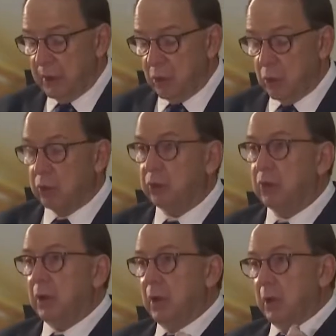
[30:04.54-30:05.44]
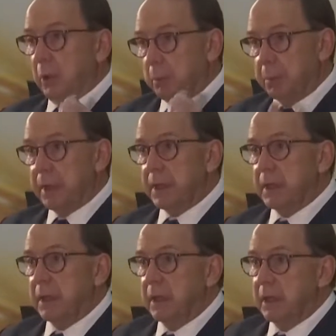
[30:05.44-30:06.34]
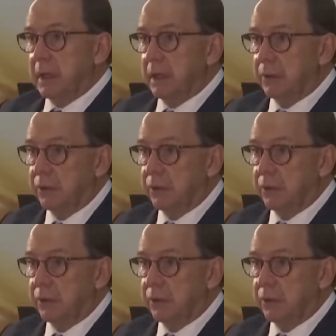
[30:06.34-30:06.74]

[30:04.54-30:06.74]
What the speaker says: course be the